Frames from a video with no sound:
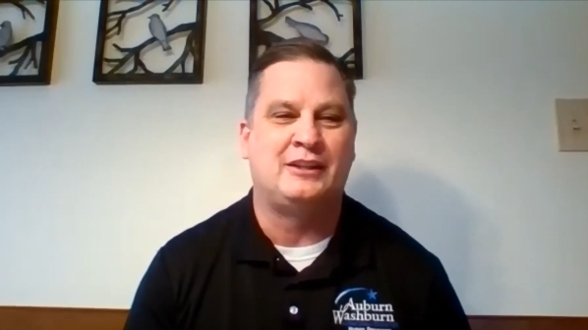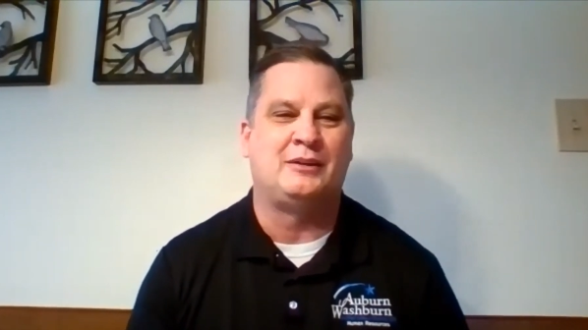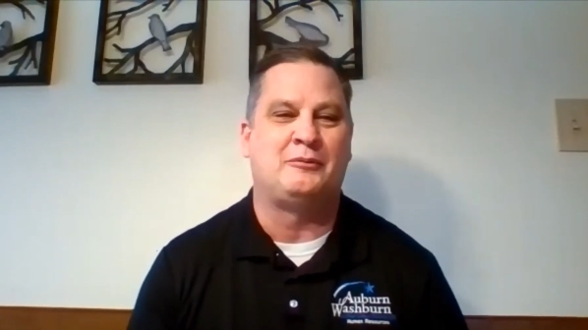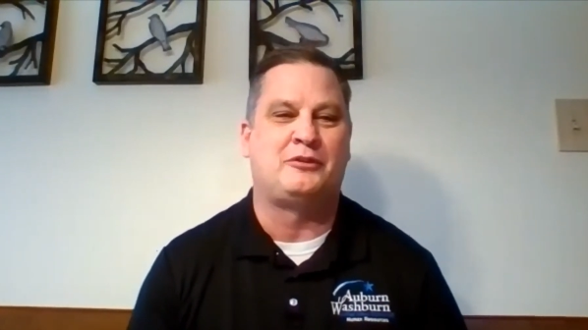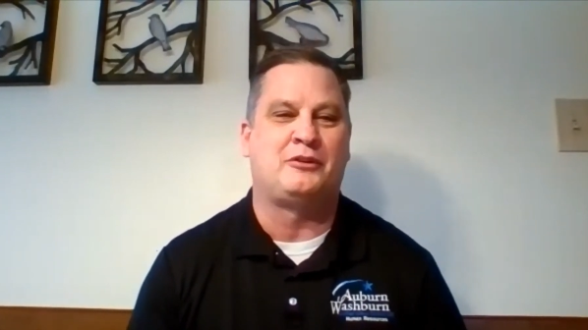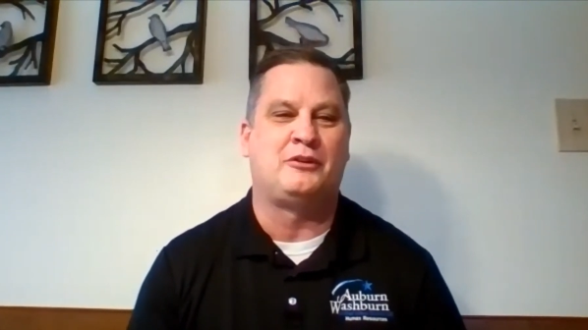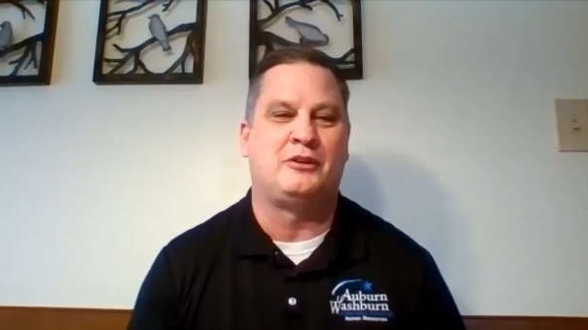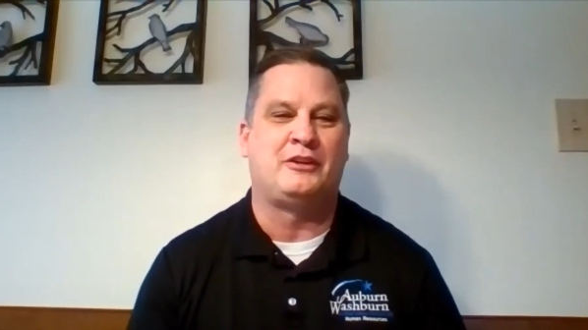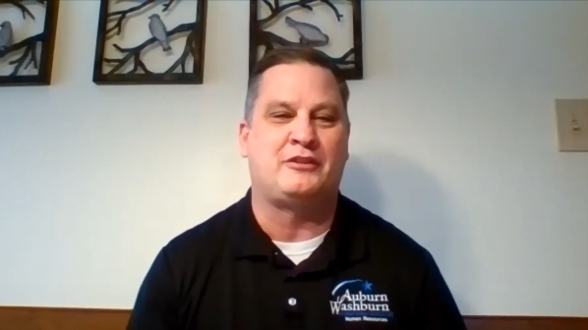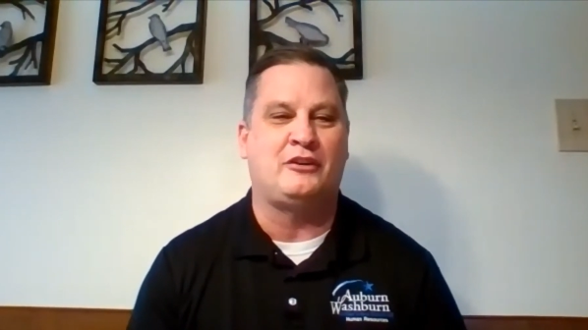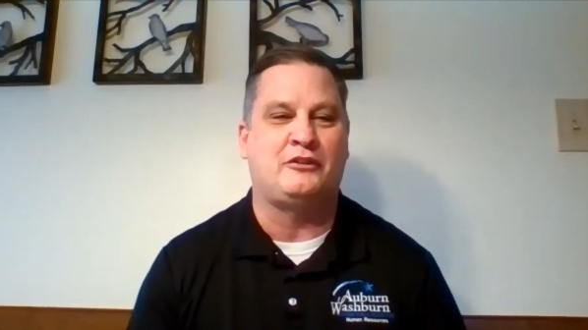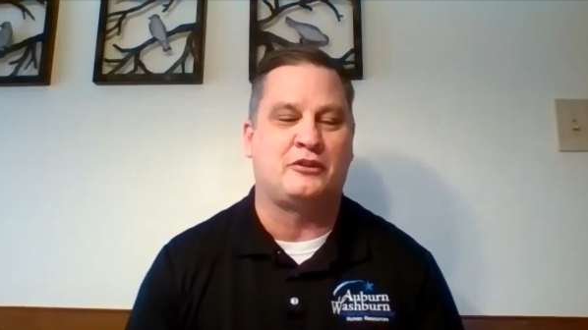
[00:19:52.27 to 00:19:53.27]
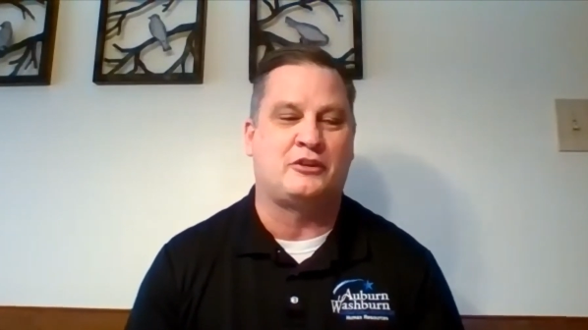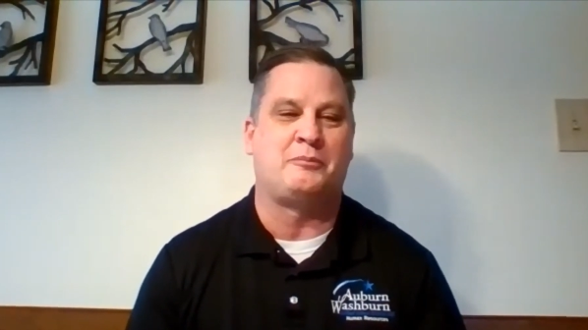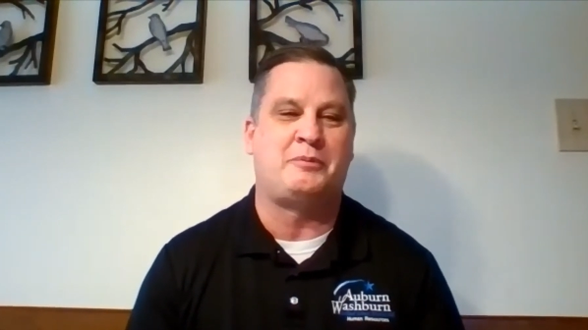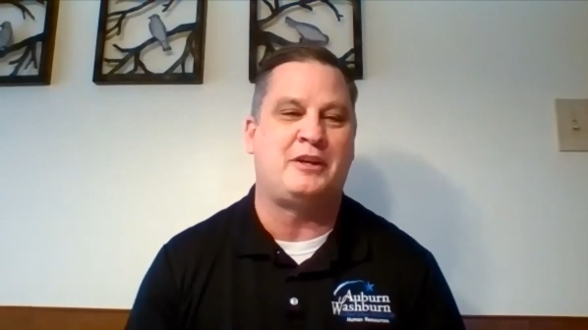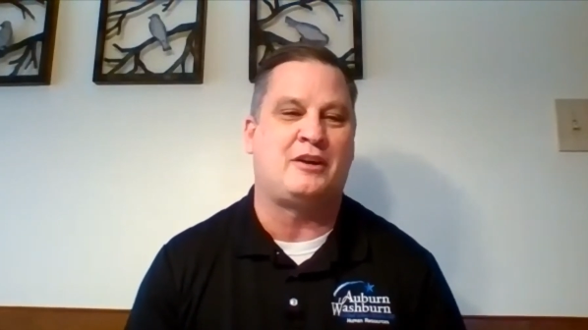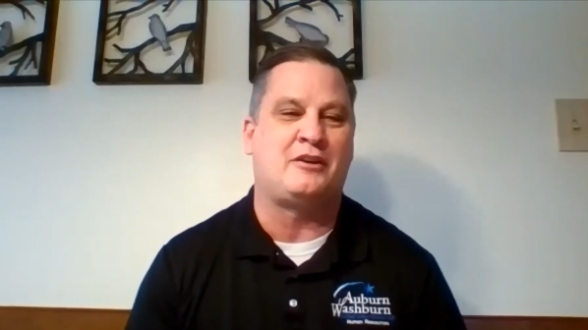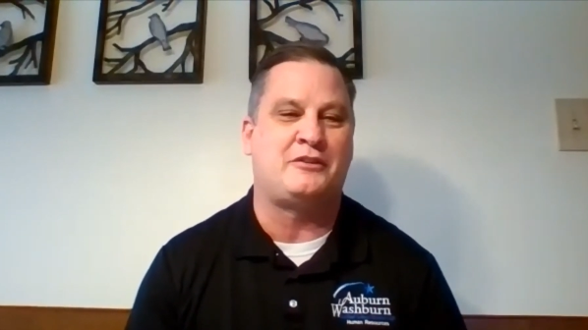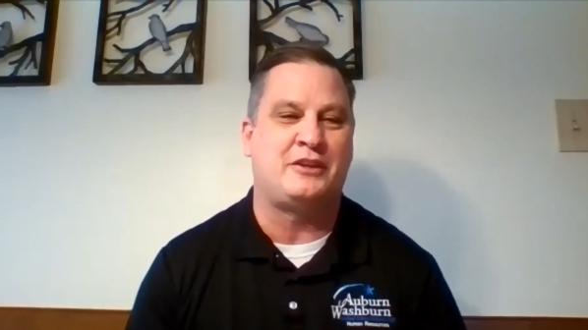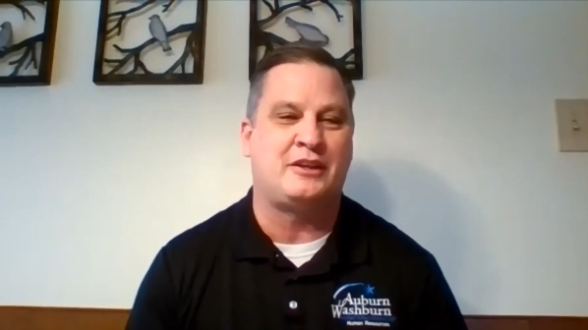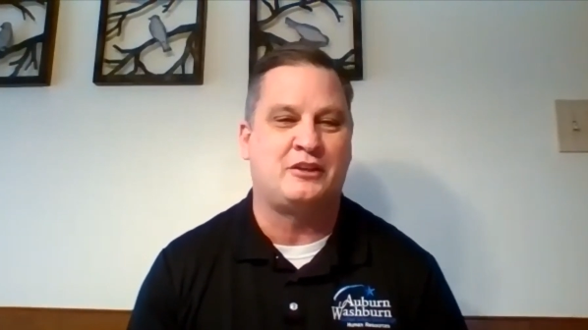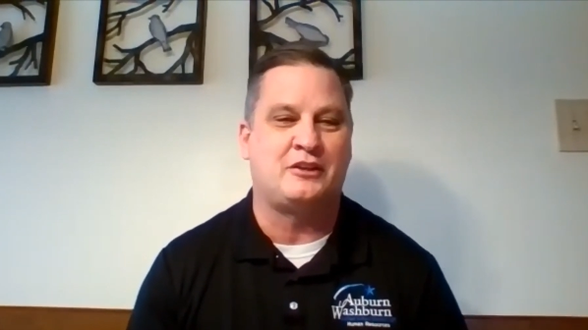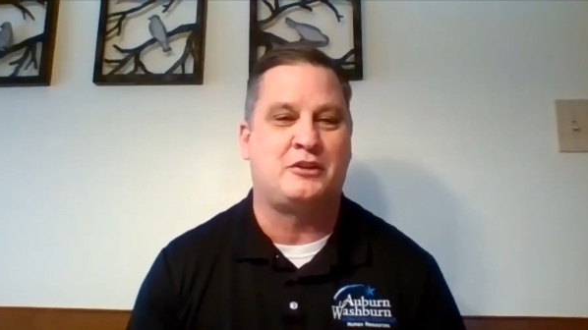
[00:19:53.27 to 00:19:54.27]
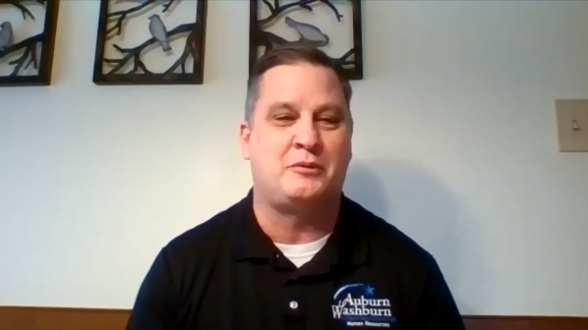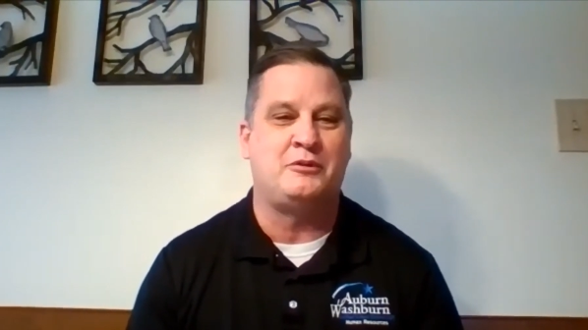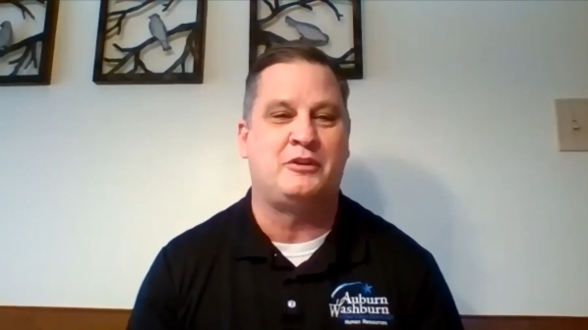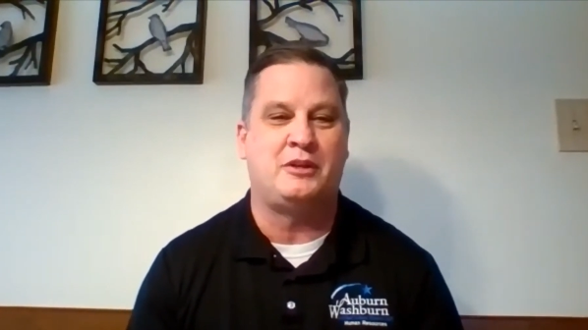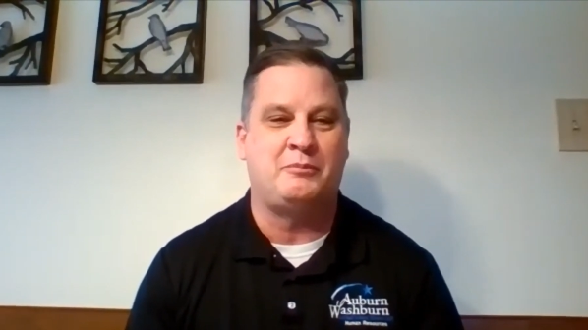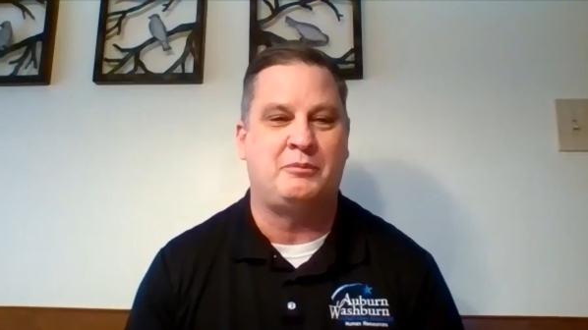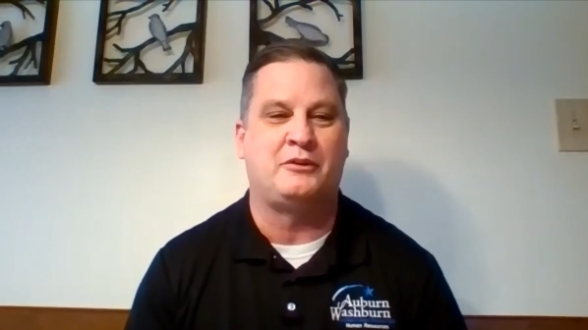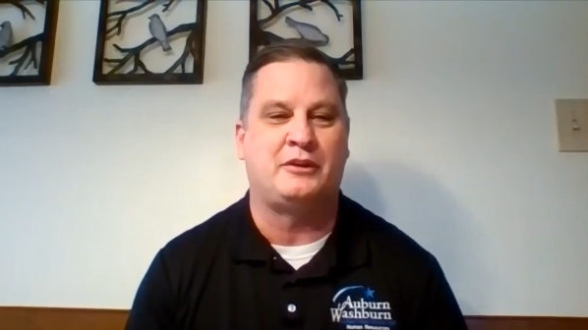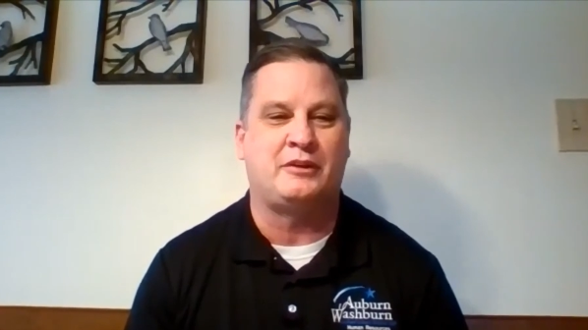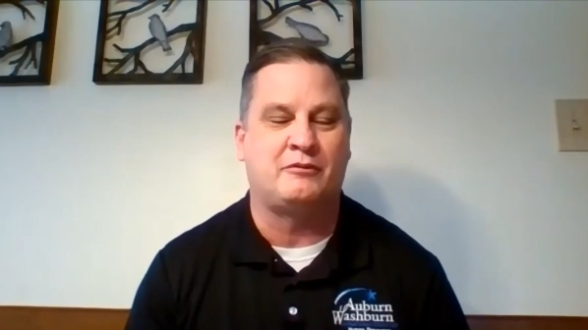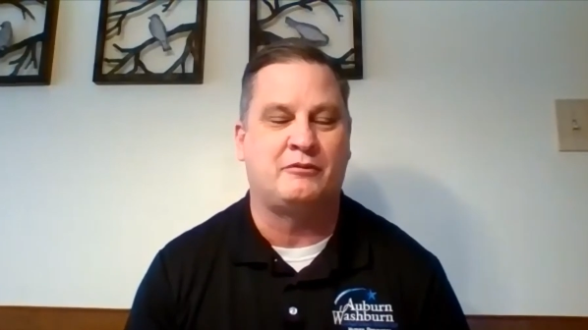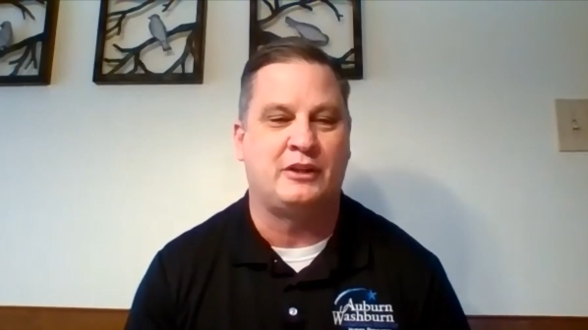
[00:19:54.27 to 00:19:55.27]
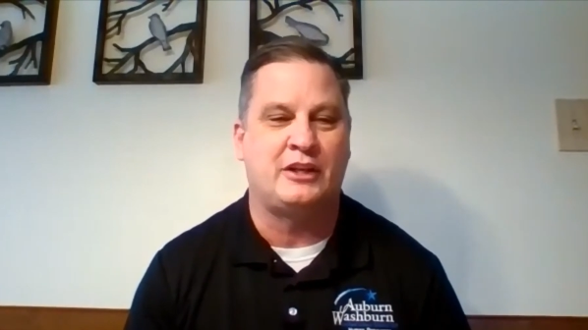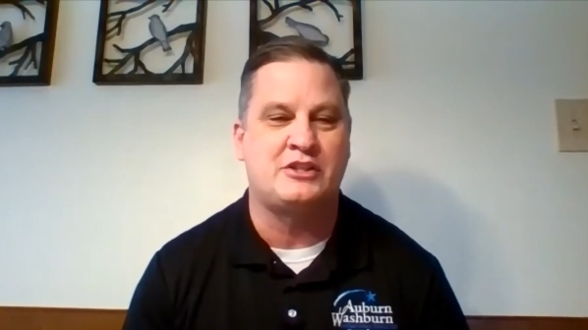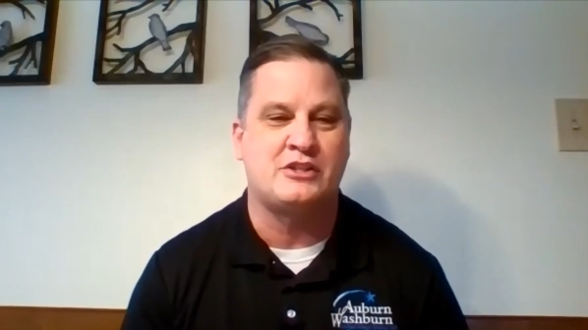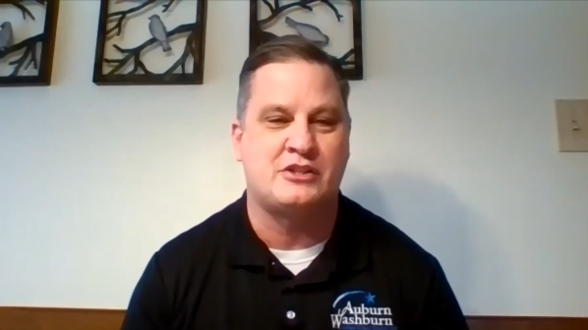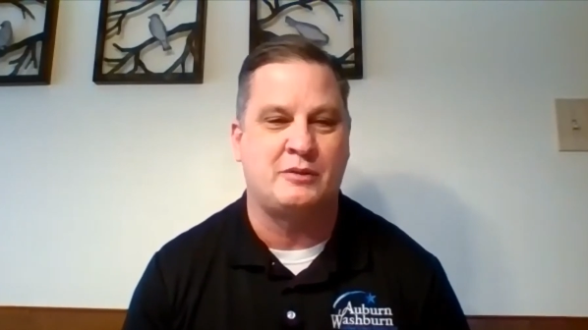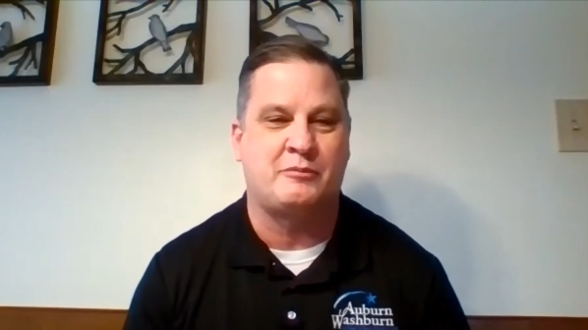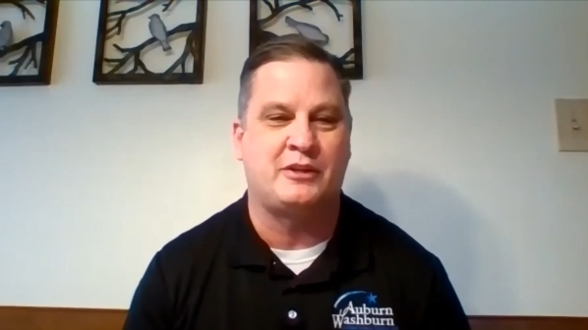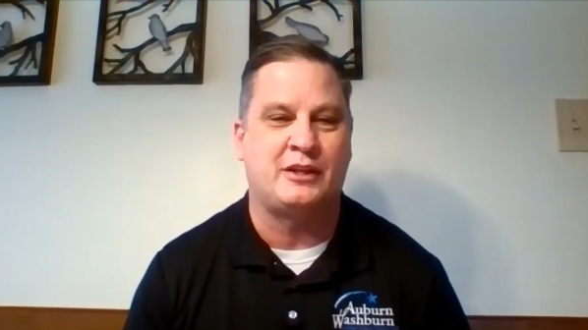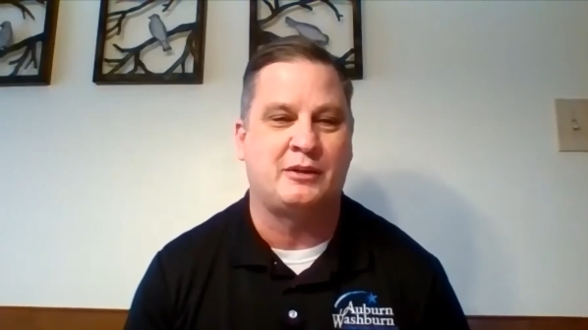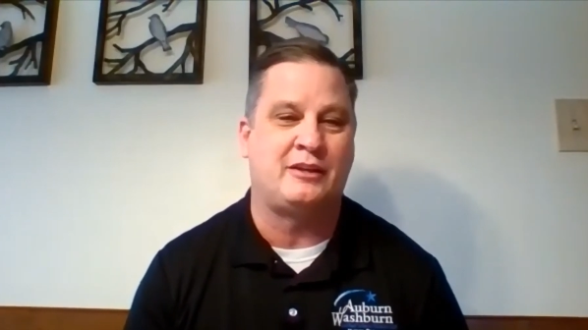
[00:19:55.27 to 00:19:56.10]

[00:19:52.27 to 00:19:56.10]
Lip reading: So it's also a good PR thing, good community building relationship thing.